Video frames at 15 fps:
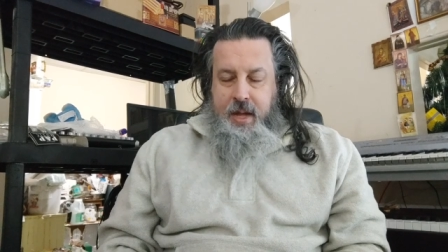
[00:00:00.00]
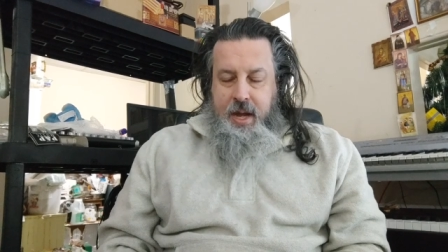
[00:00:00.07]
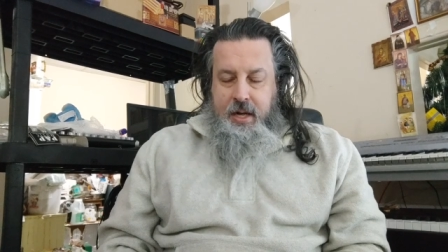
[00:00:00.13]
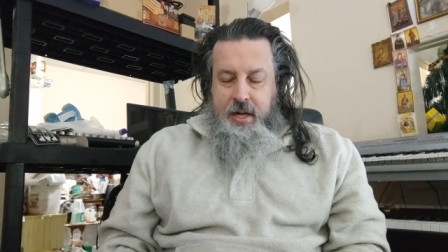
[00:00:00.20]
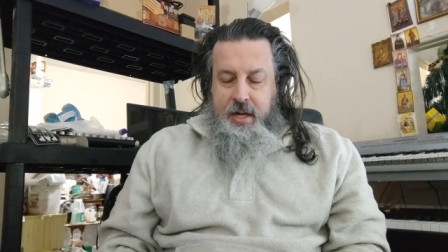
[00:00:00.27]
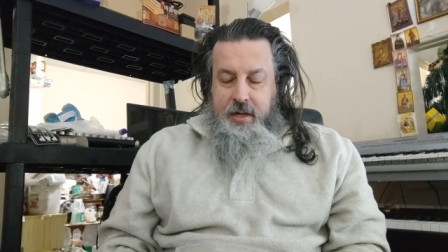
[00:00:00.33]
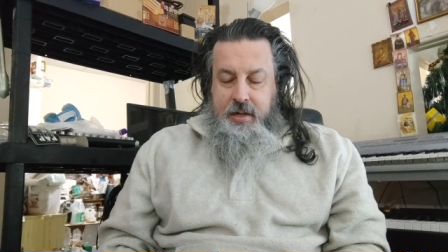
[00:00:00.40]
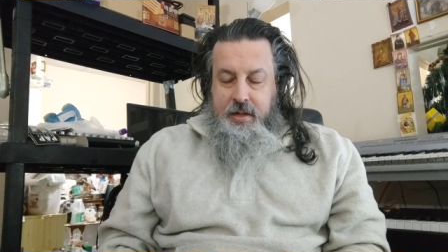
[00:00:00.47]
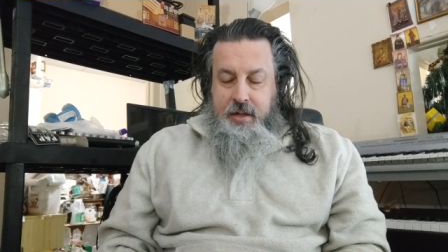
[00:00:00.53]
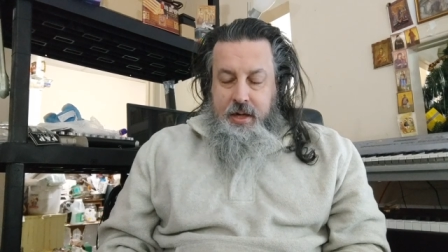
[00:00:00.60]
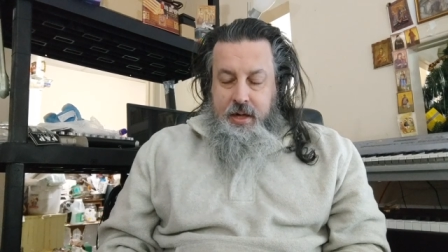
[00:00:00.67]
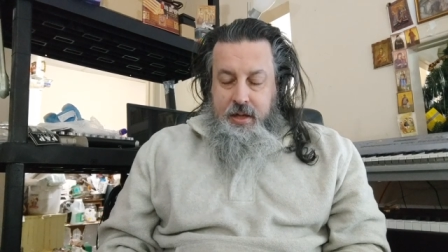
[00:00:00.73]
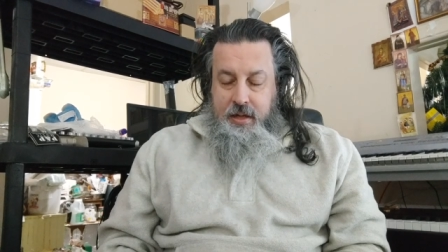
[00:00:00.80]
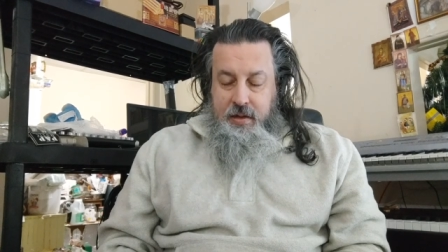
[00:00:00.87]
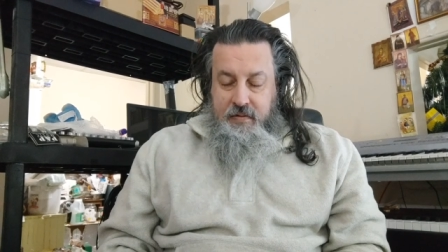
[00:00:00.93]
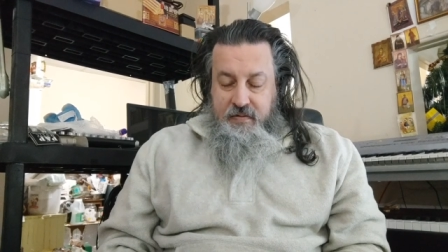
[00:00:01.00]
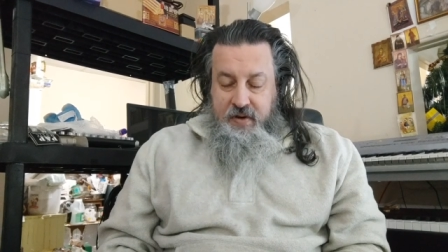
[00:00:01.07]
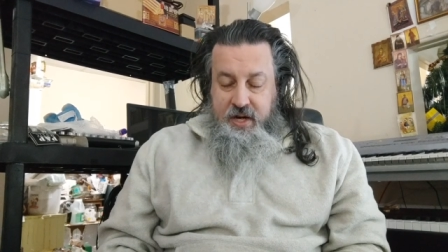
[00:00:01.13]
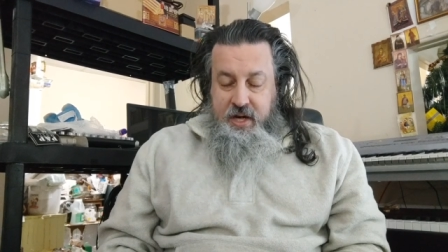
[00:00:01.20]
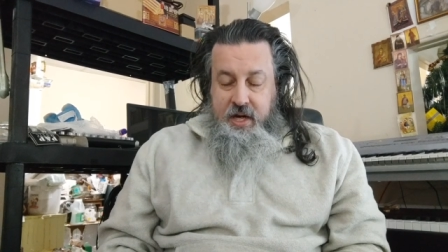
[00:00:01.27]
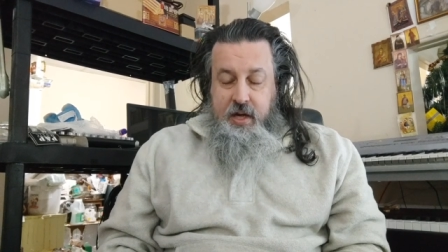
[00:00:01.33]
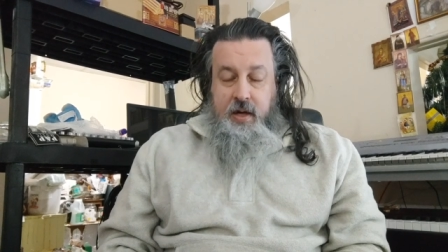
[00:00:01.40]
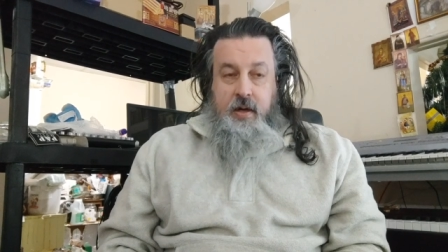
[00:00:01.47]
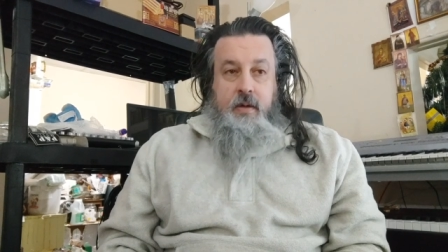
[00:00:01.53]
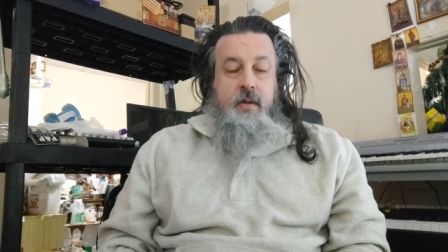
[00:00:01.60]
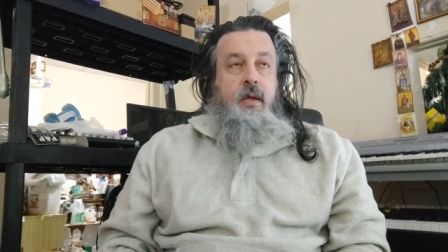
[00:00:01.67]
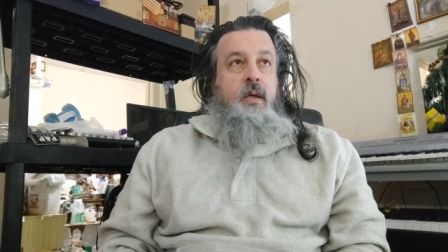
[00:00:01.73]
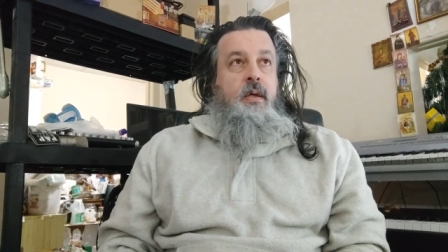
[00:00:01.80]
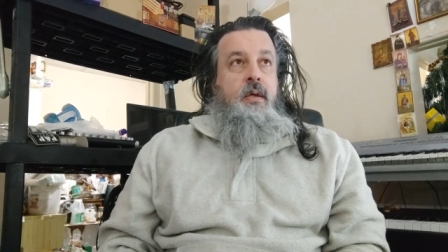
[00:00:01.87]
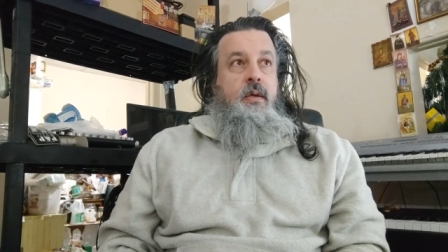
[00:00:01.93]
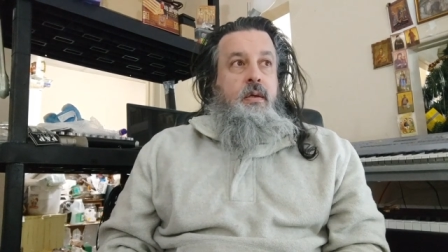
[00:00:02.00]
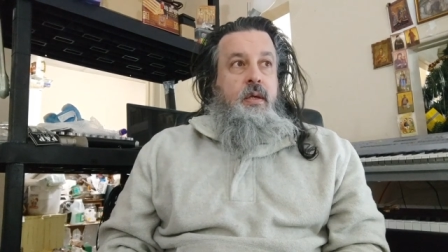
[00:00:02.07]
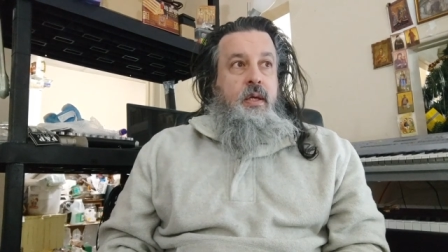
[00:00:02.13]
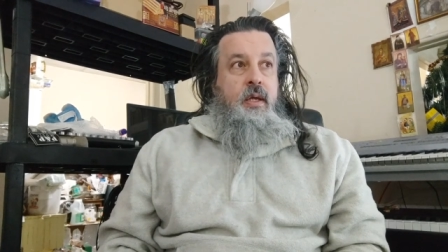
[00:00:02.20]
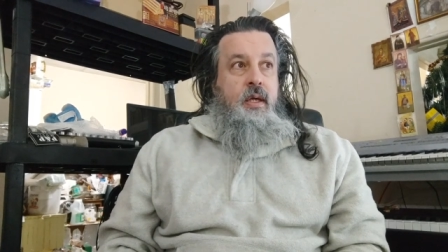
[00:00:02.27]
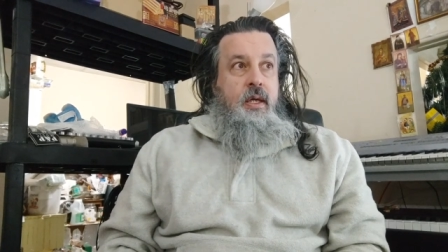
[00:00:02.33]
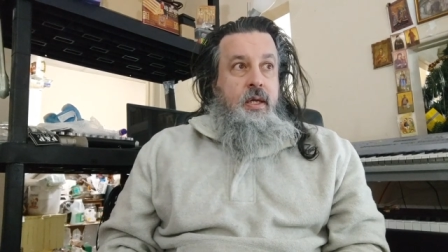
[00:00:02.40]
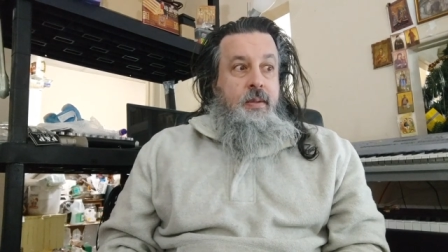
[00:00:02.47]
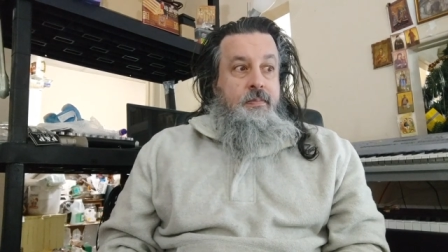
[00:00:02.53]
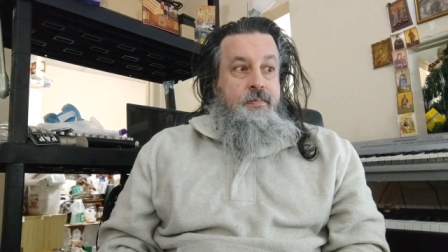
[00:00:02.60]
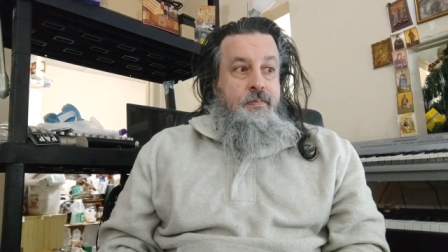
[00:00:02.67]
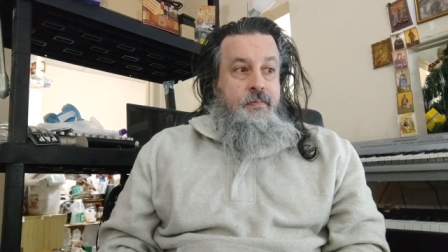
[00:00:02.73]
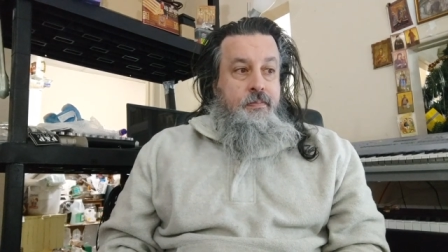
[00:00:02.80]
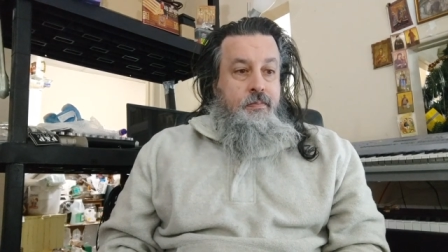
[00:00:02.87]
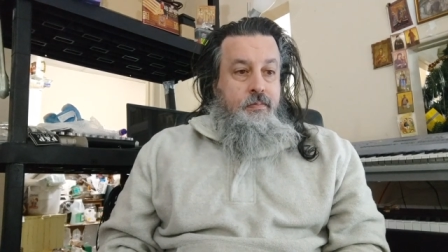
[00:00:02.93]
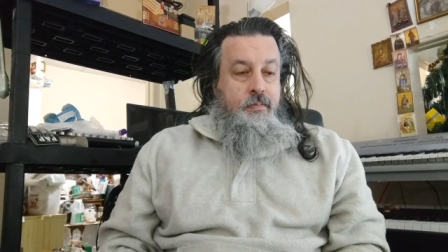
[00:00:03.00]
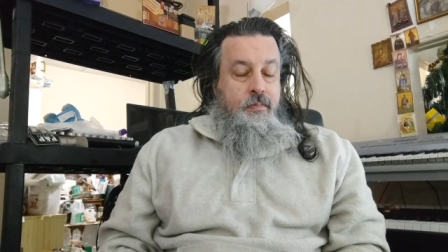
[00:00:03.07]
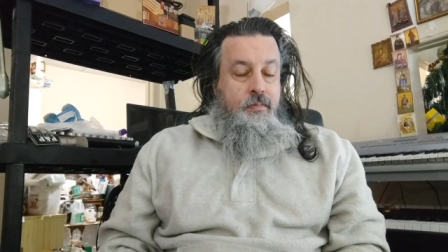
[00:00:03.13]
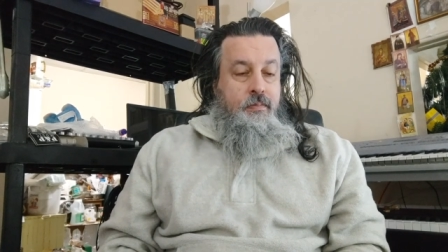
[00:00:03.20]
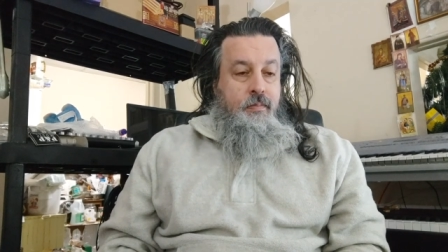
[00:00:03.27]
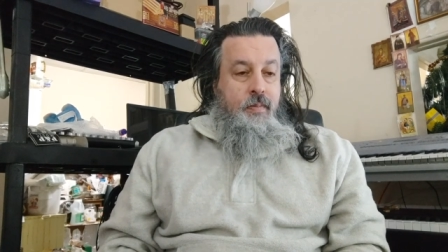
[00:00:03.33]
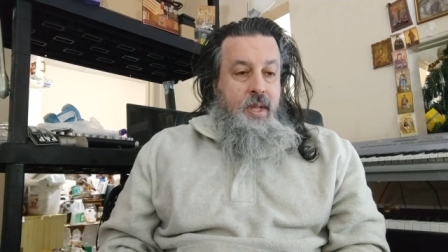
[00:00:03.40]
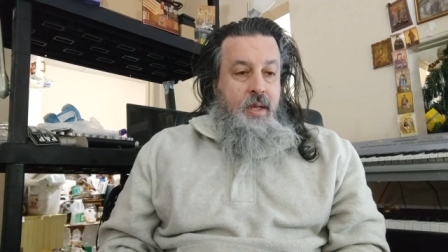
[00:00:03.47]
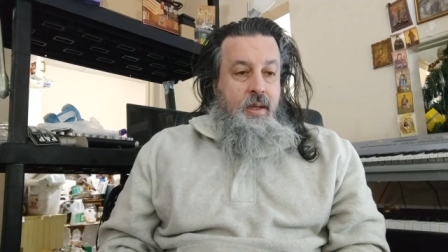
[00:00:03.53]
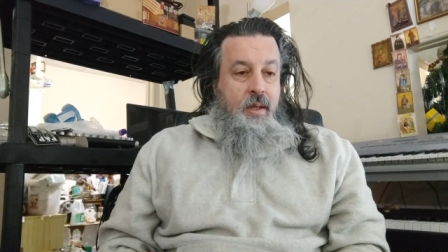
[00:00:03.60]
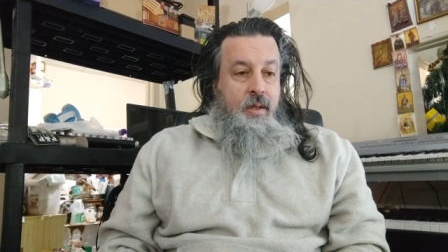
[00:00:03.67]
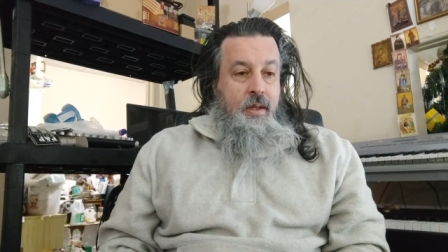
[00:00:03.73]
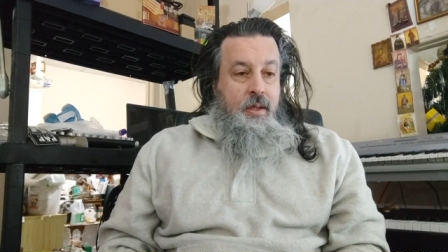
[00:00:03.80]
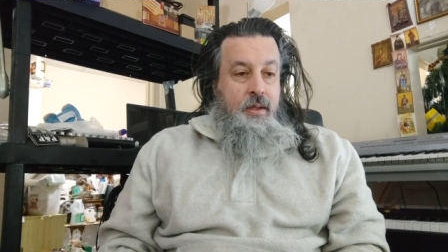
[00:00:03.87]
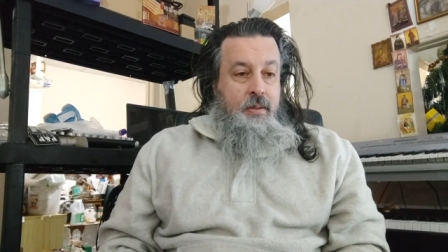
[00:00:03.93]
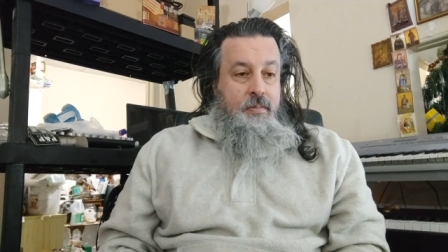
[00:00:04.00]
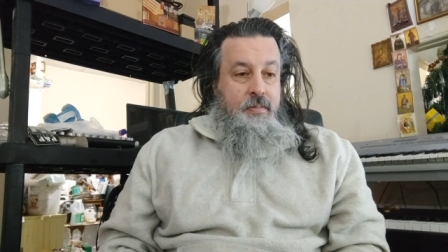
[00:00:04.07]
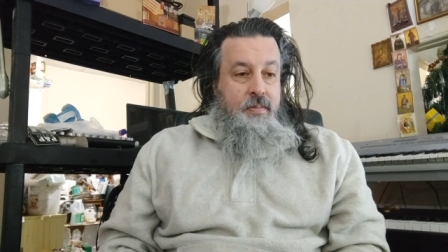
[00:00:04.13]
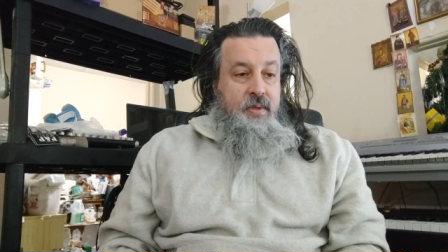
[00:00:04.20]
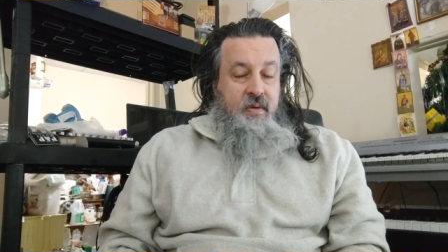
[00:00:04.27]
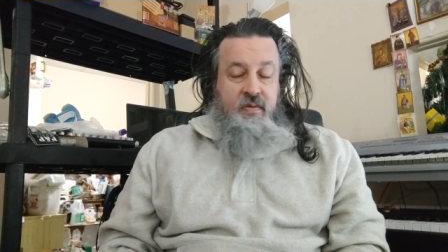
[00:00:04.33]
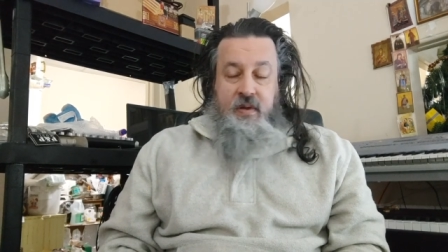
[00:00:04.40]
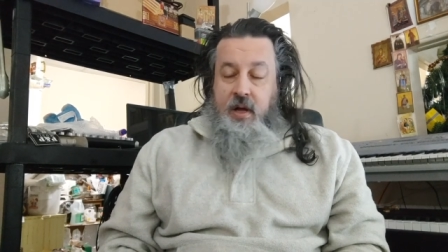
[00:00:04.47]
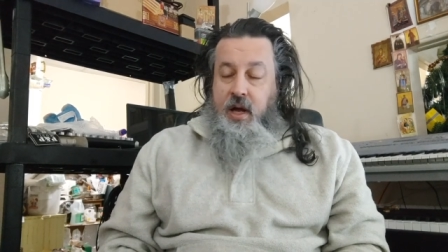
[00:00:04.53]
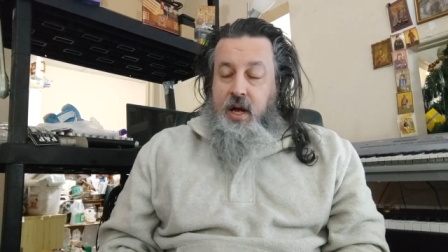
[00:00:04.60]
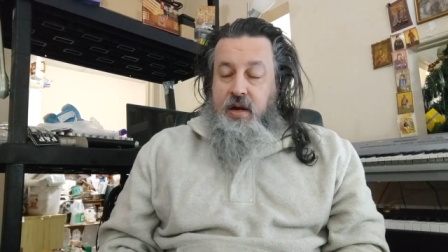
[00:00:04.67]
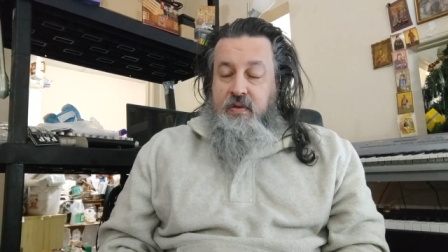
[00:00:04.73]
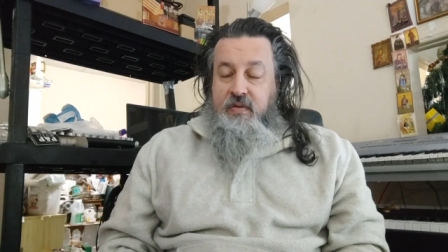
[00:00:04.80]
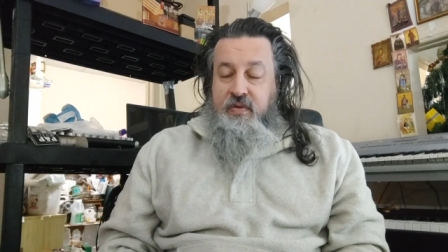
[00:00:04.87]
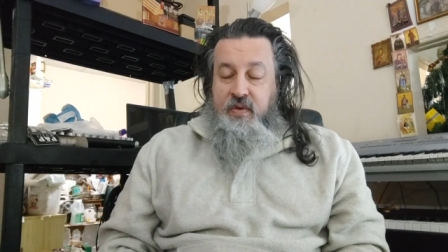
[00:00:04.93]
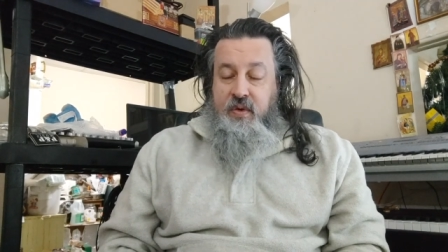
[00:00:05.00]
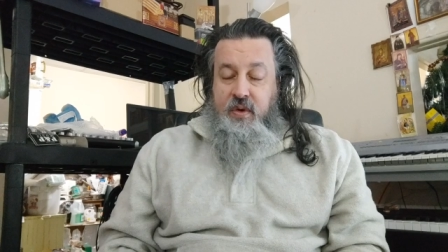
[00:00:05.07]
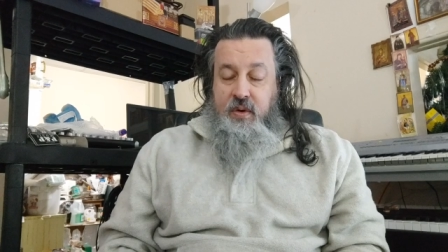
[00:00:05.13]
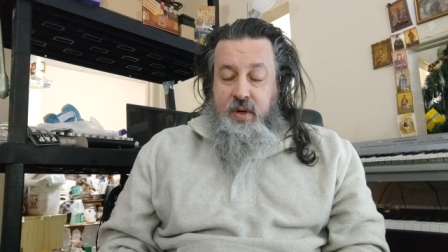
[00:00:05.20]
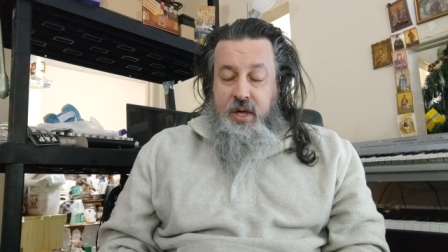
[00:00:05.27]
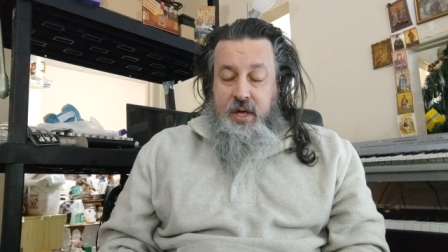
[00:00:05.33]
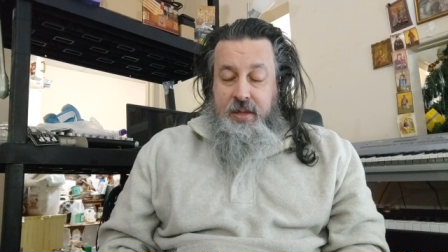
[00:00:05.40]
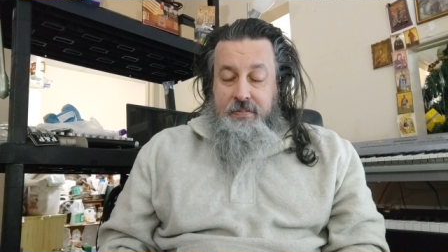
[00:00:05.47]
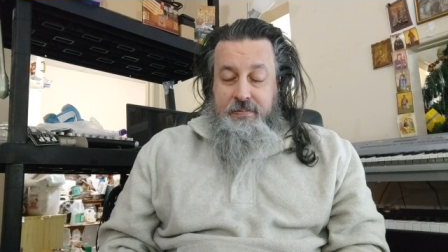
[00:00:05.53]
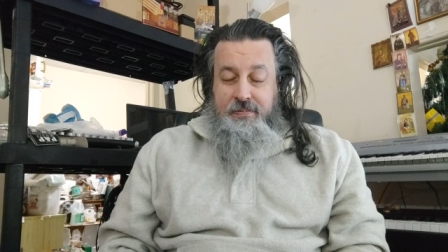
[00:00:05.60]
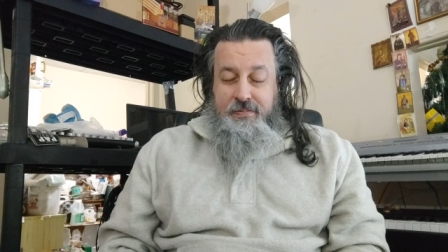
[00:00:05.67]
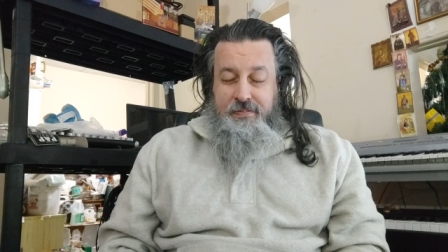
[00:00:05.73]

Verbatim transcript: ended the video, the uh, uh, the vlog for uh,